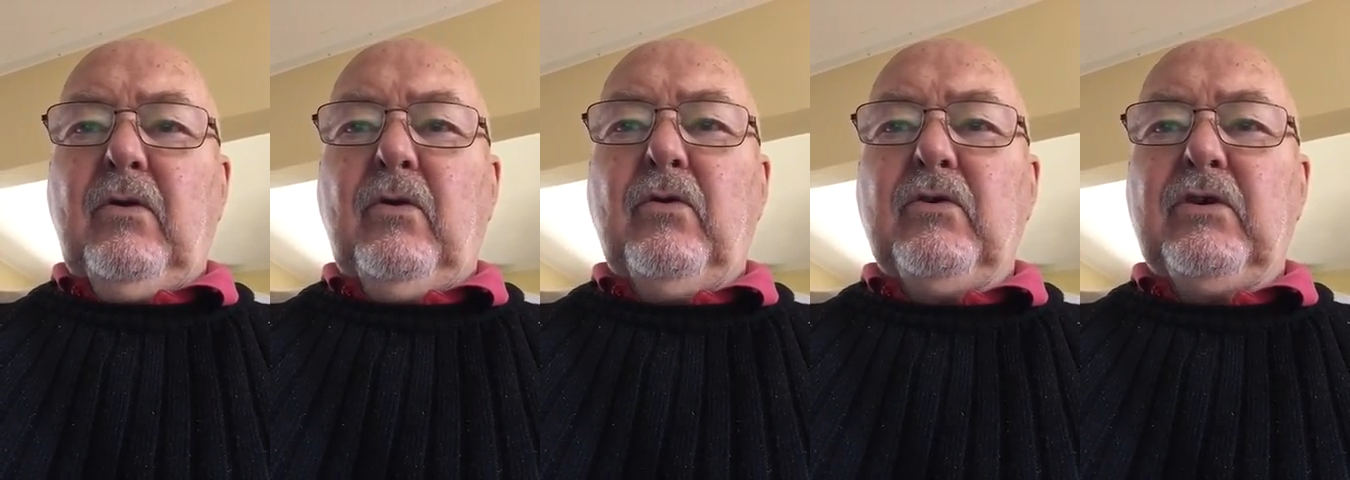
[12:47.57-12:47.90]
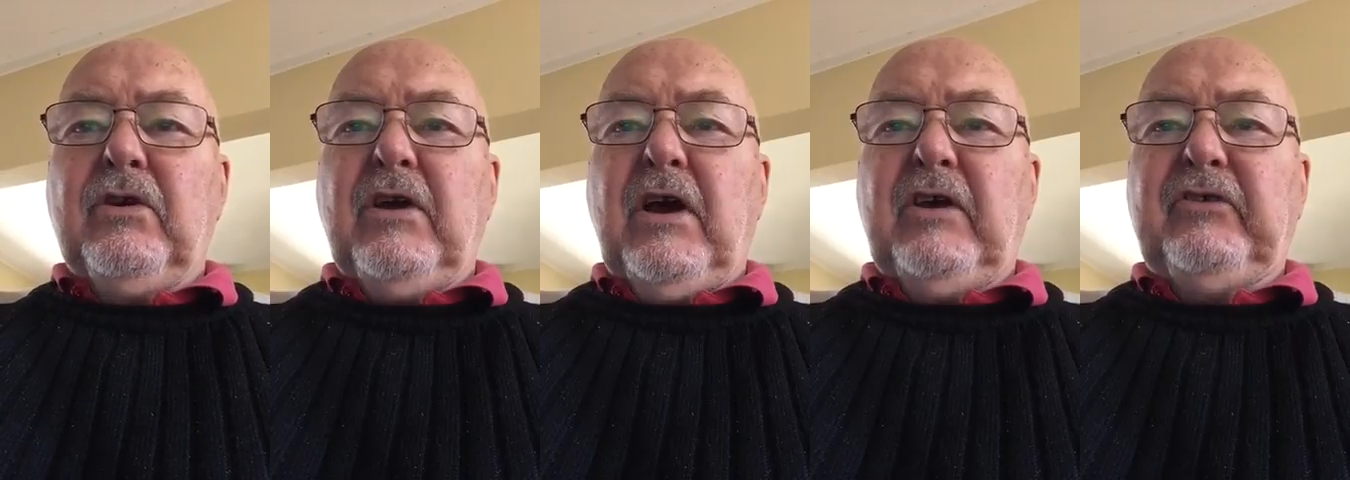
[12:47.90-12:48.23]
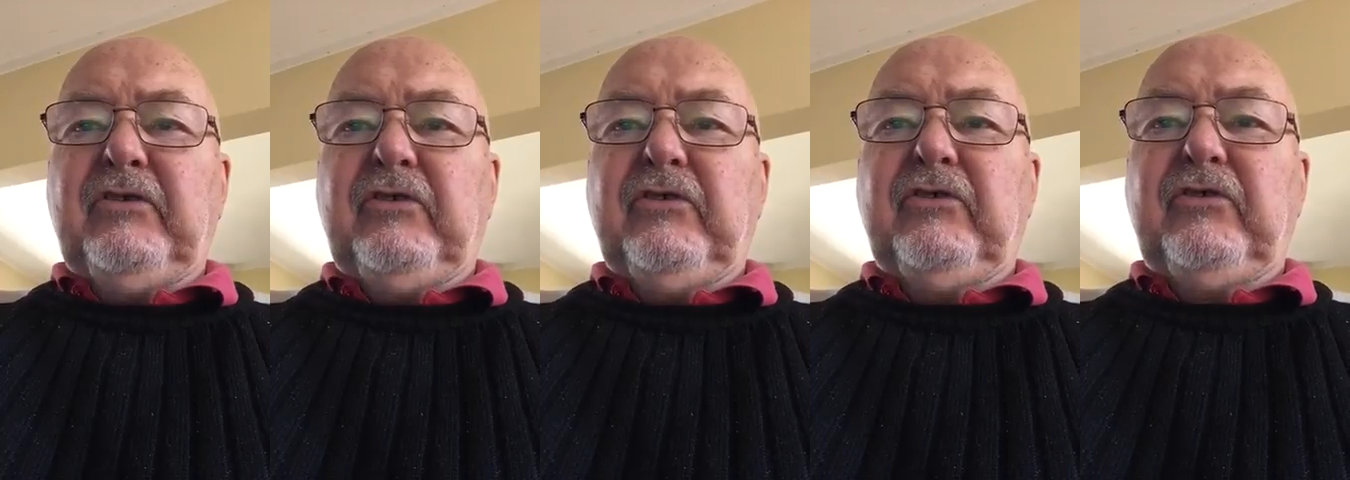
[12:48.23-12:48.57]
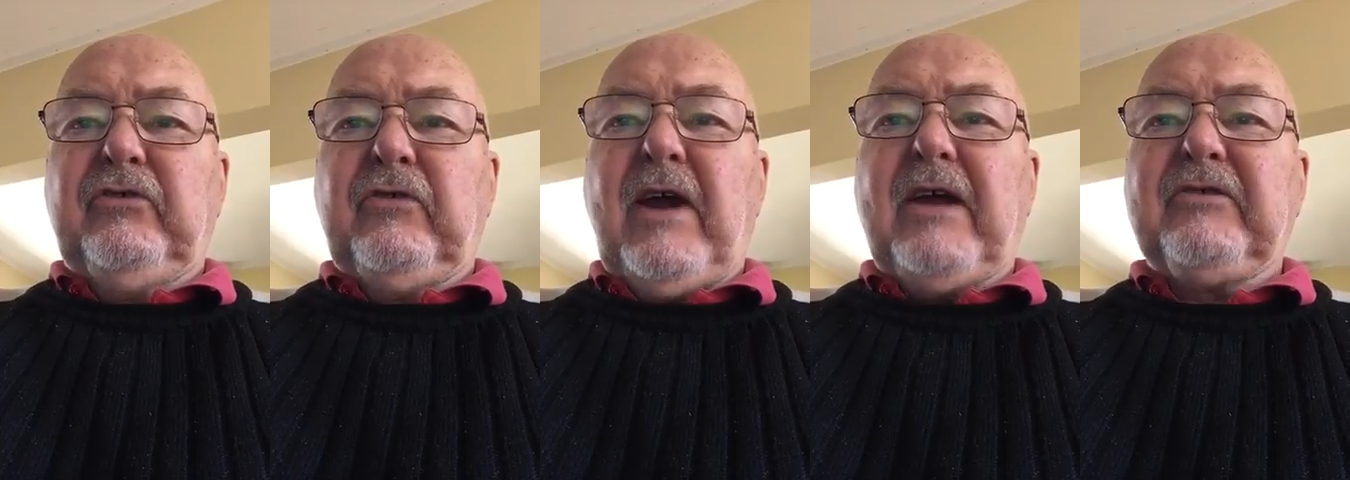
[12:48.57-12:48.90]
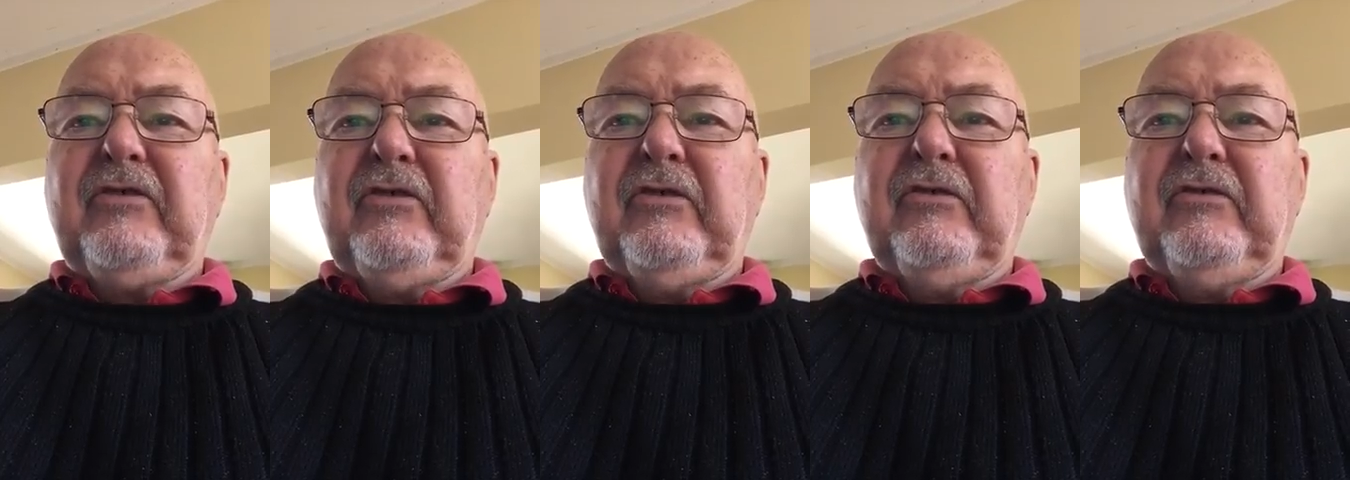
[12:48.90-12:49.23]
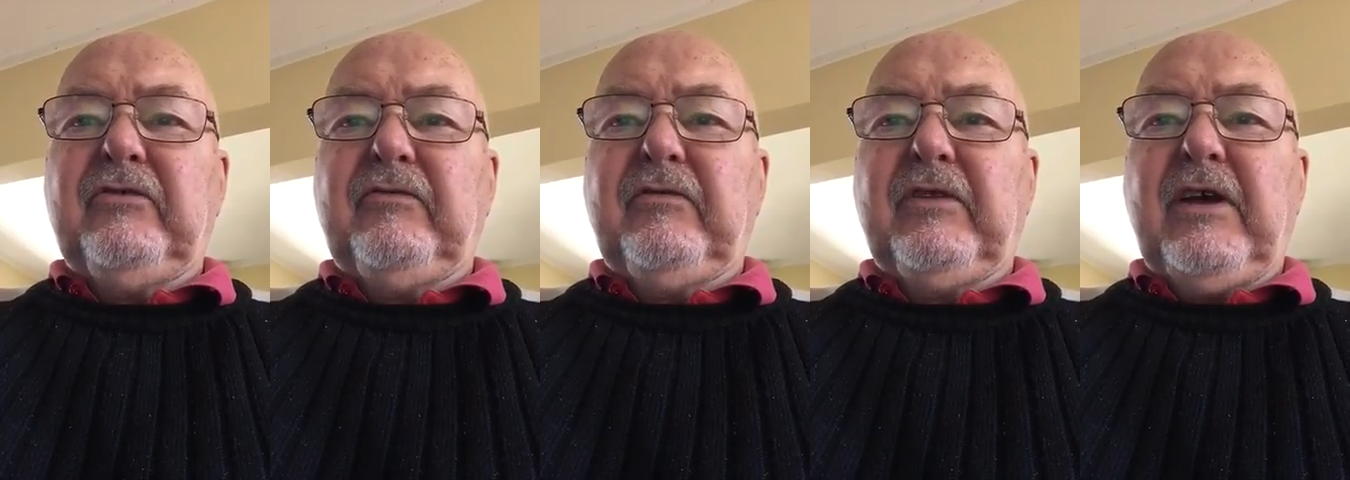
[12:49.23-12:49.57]
Organize
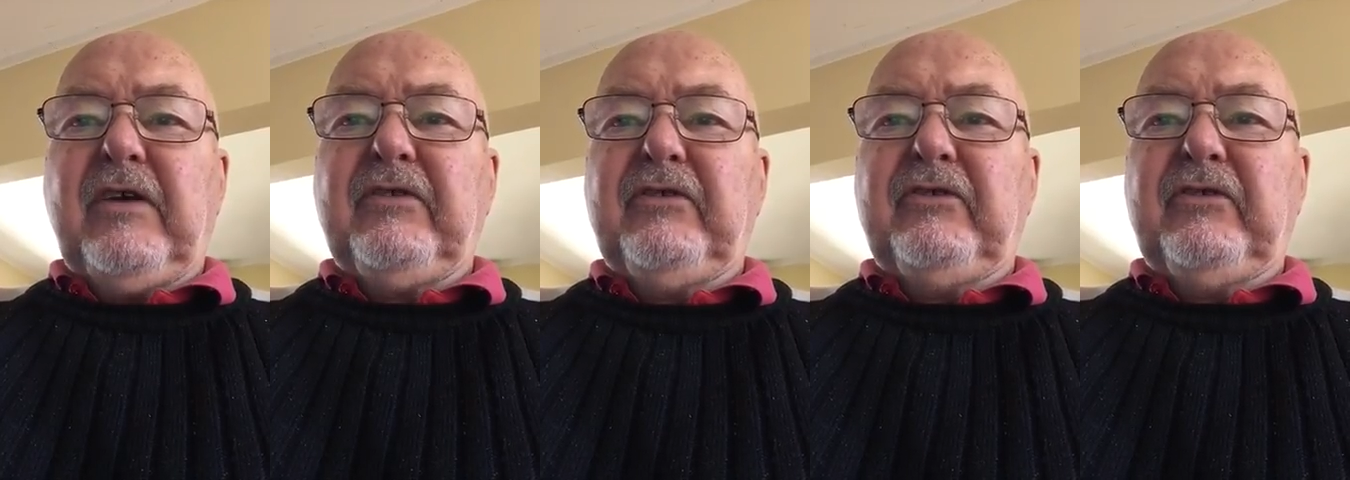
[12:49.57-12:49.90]
distractions for the other